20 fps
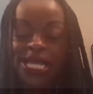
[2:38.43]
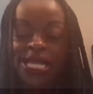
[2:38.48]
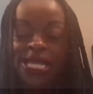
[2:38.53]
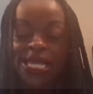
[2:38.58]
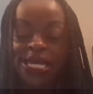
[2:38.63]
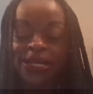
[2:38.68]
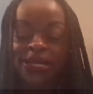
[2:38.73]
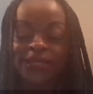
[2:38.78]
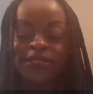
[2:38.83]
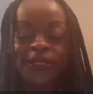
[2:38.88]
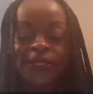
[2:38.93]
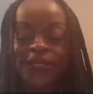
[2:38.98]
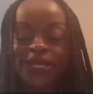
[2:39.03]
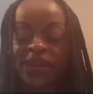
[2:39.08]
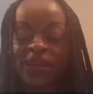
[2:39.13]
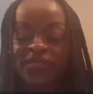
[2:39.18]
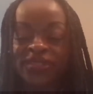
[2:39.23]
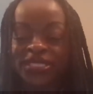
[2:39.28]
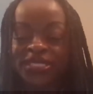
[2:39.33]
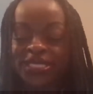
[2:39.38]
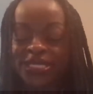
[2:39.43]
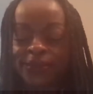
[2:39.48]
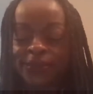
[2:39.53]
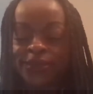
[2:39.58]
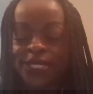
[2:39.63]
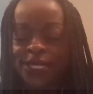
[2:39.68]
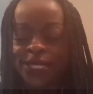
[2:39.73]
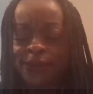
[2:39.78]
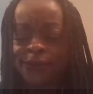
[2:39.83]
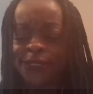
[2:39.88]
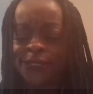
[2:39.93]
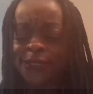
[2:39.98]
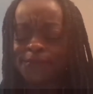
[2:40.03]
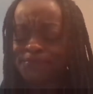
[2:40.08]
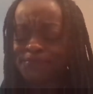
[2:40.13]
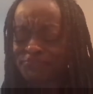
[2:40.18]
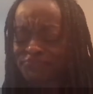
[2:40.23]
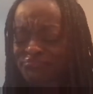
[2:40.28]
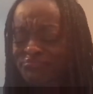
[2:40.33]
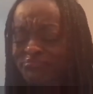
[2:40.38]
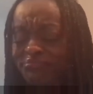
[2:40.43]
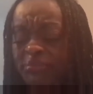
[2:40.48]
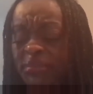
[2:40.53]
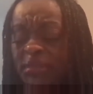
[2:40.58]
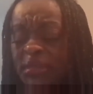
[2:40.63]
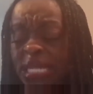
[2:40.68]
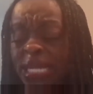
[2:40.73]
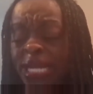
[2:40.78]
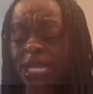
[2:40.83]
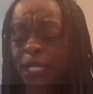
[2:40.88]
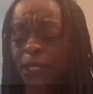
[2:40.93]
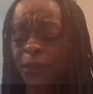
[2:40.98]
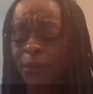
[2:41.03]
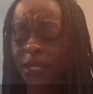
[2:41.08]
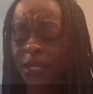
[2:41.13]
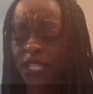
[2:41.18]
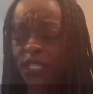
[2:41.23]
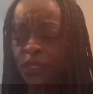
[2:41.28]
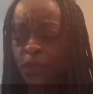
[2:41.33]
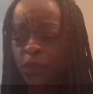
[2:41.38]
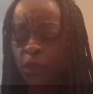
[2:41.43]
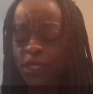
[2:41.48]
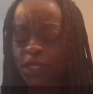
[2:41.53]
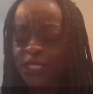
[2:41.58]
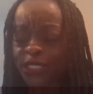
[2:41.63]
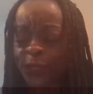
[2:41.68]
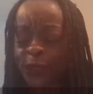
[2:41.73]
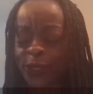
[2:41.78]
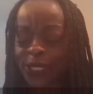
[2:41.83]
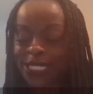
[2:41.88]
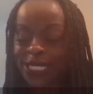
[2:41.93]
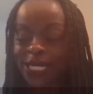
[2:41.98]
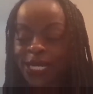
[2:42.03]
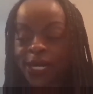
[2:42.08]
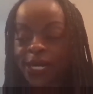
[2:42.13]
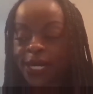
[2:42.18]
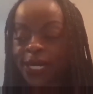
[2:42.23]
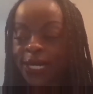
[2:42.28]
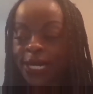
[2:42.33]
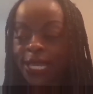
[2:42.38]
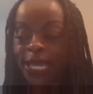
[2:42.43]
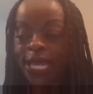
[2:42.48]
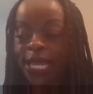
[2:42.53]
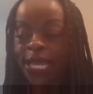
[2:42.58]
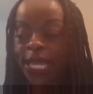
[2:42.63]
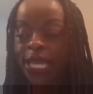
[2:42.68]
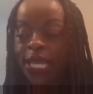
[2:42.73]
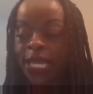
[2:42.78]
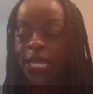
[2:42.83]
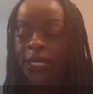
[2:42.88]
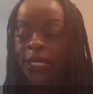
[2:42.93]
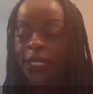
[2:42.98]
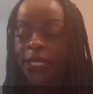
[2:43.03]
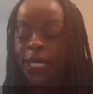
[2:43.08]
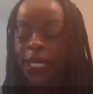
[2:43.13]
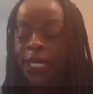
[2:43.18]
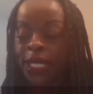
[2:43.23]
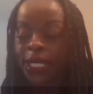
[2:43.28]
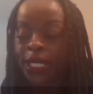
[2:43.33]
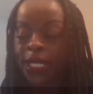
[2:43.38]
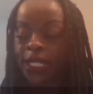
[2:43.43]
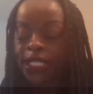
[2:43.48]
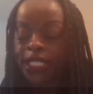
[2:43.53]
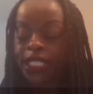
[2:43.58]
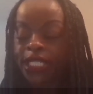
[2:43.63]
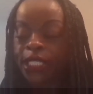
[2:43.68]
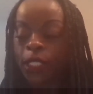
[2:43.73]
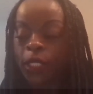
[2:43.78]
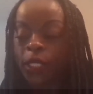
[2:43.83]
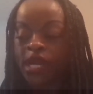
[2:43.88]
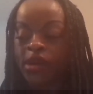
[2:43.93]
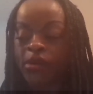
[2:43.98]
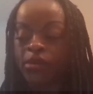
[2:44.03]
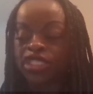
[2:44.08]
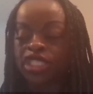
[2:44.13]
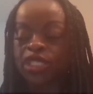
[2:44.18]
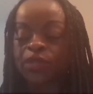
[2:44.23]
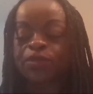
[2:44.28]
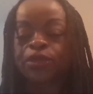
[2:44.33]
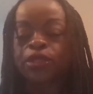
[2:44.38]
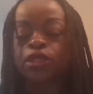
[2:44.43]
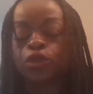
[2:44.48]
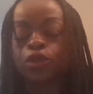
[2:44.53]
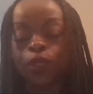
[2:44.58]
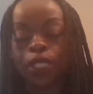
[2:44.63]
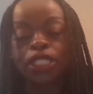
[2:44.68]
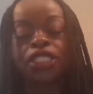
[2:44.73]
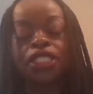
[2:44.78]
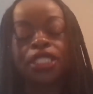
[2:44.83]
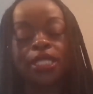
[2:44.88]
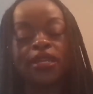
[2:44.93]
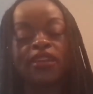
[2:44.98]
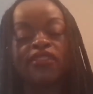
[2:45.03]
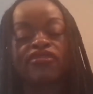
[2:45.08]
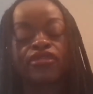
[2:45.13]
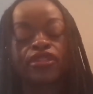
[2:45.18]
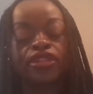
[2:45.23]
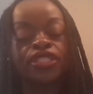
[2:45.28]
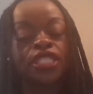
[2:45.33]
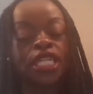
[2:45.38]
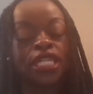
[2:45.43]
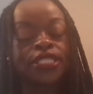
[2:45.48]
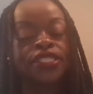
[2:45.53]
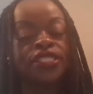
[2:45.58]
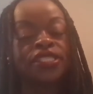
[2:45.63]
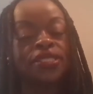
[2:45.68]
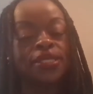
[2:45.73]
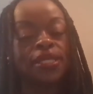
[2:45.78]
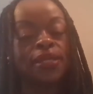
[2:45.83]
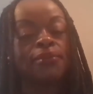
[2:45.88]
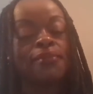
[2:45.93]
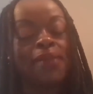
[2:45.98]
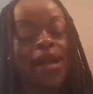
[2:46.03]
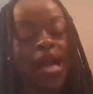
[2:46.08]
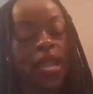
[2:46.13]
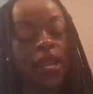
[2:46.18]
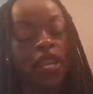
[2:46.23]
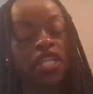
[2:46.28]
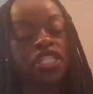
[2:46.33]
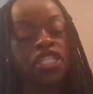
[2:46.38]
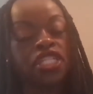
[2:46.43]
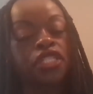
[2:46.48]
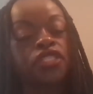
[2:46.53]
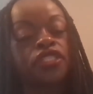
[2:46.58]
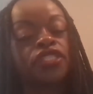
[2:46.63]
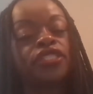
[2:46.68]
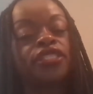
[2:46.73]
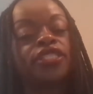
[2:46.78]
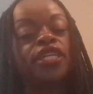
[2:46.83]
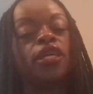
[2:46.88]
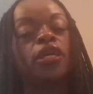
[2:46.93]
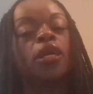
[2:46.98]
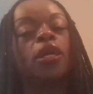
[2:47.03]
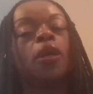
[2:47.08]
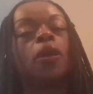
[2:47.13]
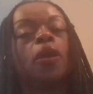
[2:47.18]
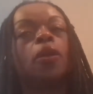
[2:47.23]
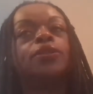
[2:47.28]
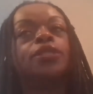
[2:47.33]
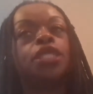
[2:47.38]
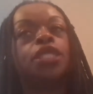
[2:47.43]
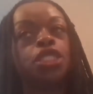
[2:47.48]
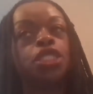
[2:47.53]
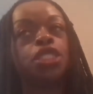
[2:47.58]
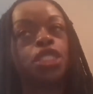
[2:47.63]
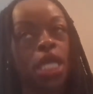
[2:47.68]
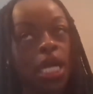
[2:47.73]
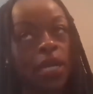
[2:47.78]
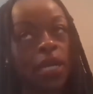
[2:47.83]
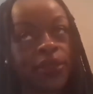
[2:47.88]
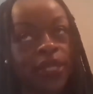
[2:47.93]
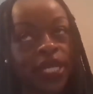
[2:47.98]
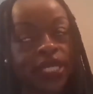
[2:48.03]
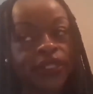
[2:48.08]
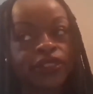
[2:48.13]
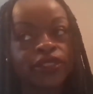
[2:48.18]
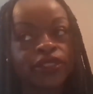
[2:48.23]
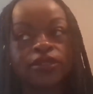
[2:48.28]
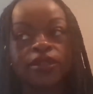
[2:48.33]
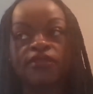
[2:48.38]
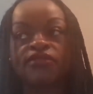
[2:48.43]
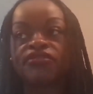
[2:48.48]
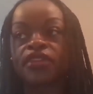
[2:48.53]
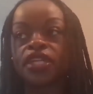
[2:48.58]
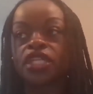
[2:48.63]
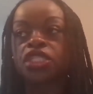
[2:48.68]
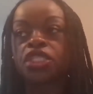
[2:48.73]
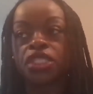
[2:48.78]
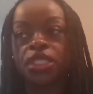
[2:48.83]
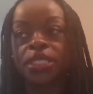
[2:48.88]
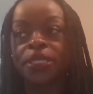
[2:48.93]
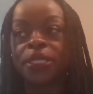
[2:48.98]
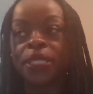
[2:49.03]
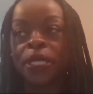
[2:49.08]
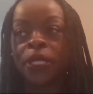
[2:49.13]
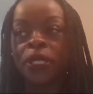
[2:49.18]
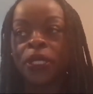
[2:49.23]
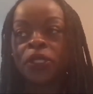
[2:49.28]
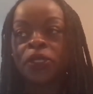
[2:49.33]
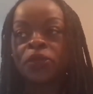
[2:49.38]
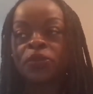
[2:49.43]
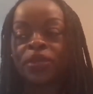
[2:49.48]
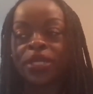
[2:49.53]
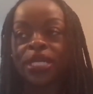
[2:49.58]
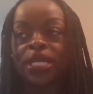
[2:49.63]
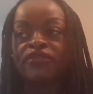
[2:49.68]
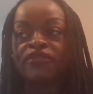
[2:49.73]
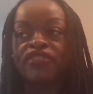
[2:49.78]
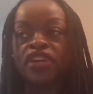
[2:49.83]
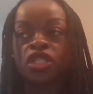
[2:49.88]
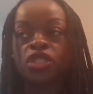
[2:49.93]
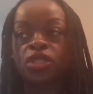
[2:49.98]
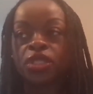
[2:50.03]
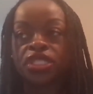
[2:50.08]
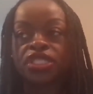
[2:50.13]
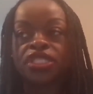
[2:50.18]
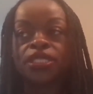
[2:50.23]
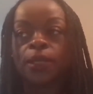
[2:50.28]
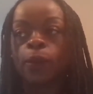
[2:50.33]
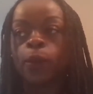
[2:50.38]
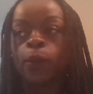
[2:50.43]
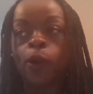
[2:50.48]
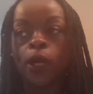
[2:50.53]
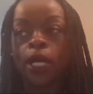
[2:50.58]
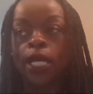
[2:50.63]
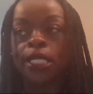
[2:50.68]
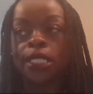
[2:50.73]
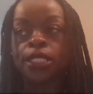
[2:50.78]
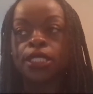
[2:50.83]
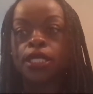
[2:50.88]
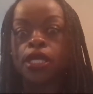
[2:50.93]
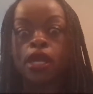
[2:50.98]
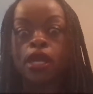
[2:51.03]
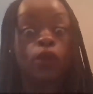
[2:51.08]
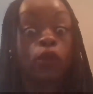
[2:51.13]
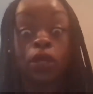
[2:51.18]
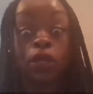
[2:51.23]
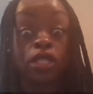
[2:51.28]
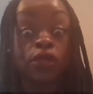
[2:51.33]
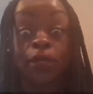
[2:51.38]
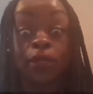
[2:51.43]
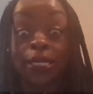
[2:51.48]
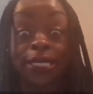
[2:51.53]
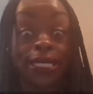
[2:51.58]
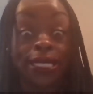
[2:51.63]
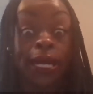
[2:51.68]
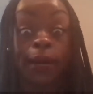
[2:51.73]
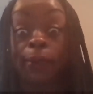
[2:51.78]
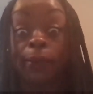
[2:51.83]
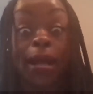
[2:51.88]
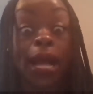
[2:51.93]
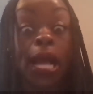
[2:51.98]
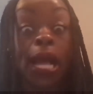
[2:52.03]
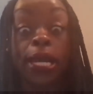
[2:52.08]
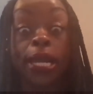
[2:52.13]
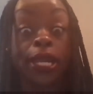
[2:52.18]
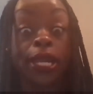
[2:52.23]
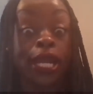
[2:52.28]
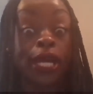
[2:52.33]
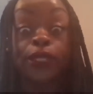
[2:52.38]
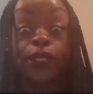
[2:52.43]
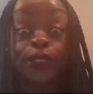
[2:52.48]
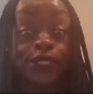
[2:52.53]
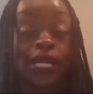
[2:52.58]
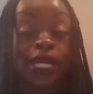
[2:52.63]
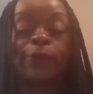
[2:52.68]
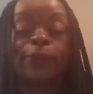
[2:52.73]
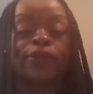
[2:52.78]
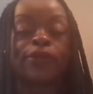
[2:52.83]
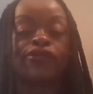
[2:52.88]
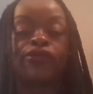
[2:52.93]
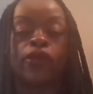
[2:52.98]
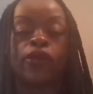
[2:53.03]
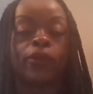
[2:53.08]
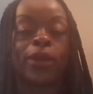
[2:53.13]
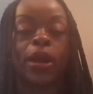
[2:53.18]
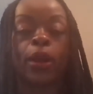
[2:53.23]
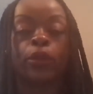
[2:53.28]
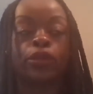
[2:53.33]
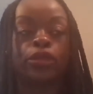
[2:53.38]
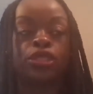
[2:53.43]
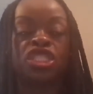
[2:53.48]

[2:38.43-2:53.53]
And I started having symptoms and nobody knew what was going on. And, it was a progression. At first, I could still manage. I could still hold the job and I could still function. But eventually, at some point, it really, really got bad. And I could not perform.